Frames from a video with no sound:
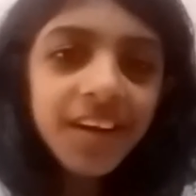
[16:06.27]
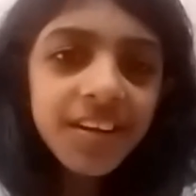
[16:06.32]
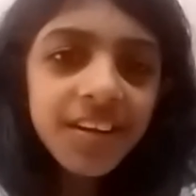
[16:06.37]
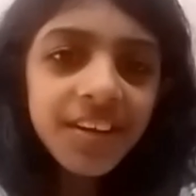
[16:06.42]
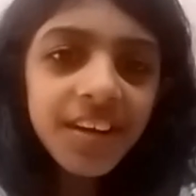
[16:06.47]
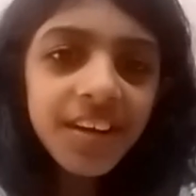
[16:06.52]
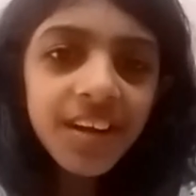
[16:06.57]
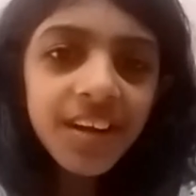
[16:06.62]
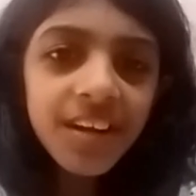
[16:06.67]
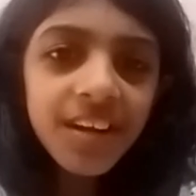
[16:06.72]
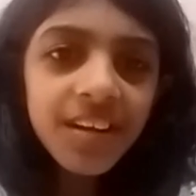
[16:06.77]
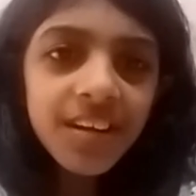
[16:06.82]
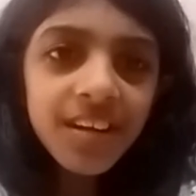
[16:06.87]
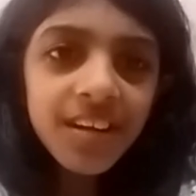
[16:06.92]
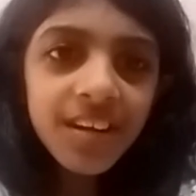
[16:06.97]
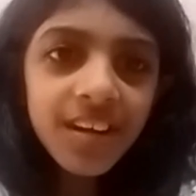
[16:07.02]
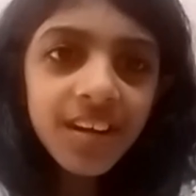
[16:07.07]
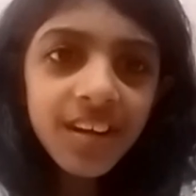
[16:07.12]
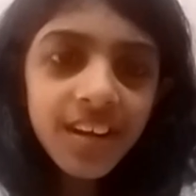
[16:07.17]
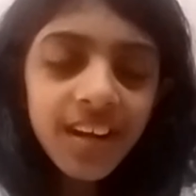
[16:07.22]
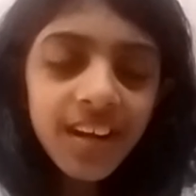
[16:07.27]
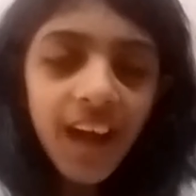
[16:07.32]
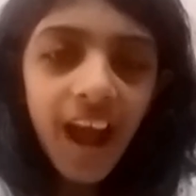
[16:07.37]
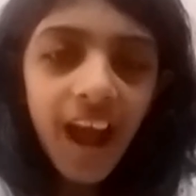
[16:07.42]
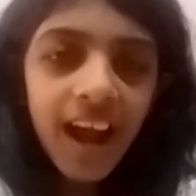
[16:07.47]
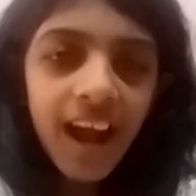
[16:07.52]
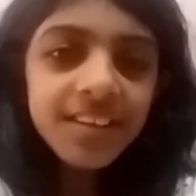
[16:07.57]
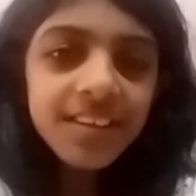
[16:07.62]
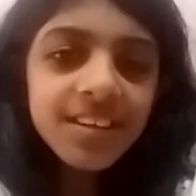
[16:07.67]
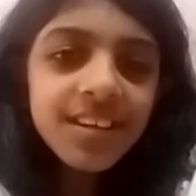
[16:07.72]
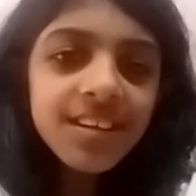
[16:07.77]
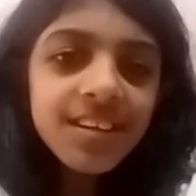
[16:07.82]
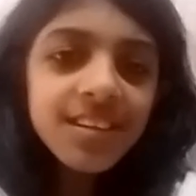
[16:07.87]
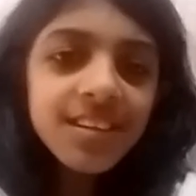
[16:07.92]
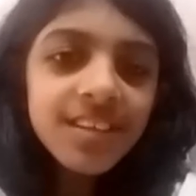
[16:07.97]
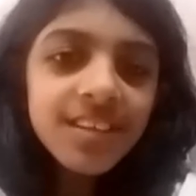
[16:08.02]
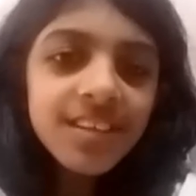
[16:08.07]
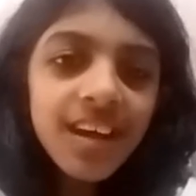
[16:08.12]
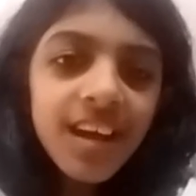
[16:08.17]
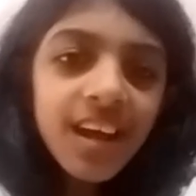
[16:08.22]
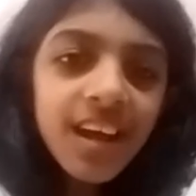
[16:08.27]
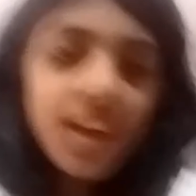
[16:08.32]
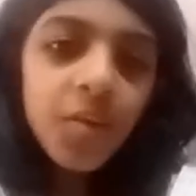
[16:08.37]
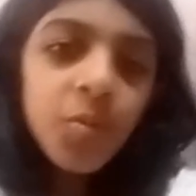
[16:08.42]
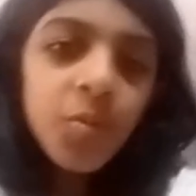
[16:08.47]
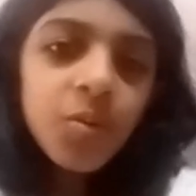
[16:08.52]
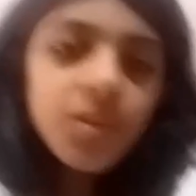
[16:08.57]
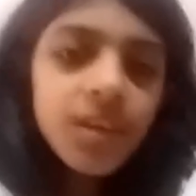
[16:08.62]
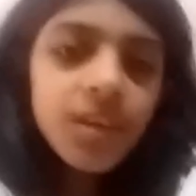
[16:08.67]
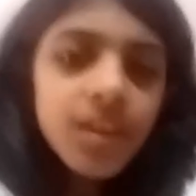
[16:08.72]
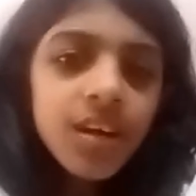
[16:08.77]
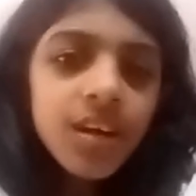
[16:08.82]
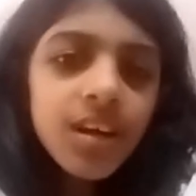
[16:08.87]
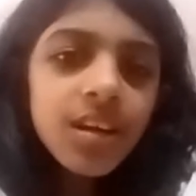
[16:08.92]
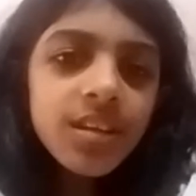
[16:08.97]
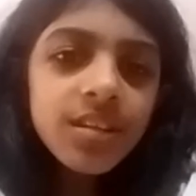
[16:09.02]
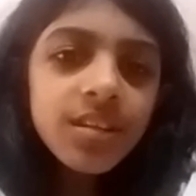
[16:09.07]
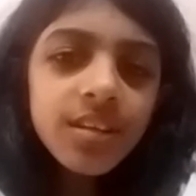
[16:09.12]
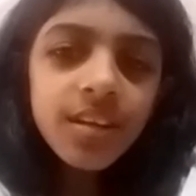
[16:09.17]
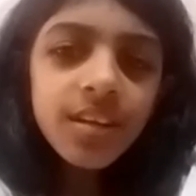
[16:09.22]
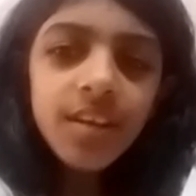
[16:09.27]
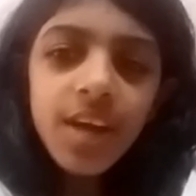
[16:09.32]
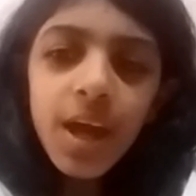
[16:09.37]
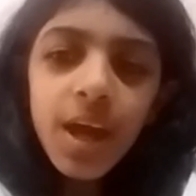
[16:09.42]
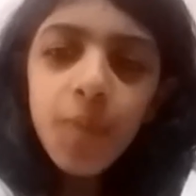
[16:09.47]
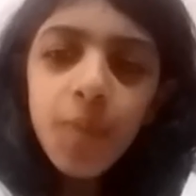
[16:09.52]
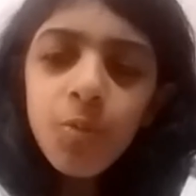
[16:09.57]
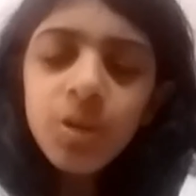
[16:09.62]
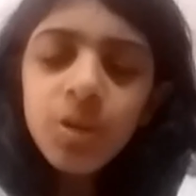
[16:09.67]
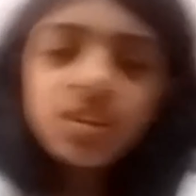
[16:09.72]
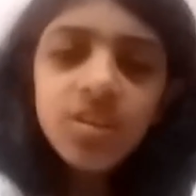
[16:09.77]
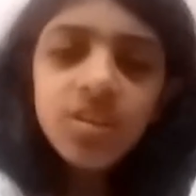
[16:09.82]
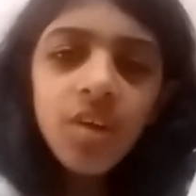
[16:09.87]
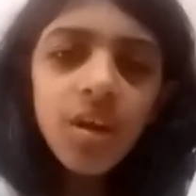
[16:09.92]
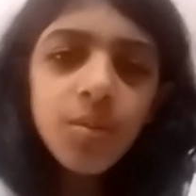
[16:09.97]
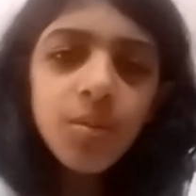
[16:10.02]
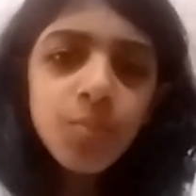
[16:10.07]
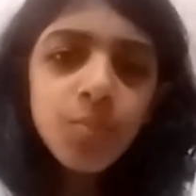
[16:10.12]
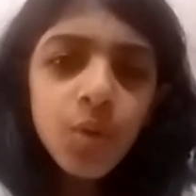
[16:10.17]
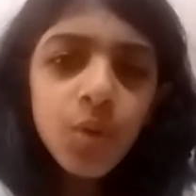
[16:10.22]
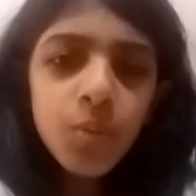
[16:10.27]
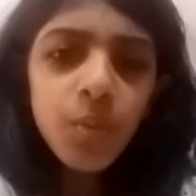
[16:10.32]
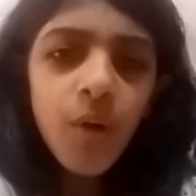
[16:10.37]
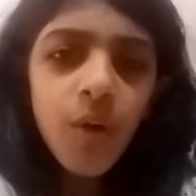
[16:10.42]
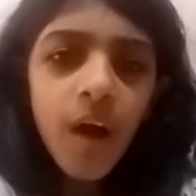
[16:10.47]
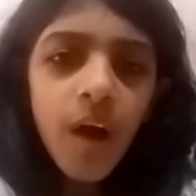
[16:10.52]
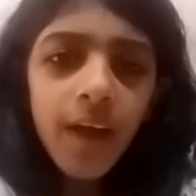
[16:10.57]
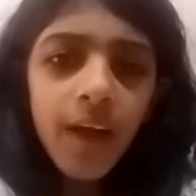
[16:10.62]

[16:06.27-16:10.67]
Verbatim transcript: at it. And huh. the name was called Momo,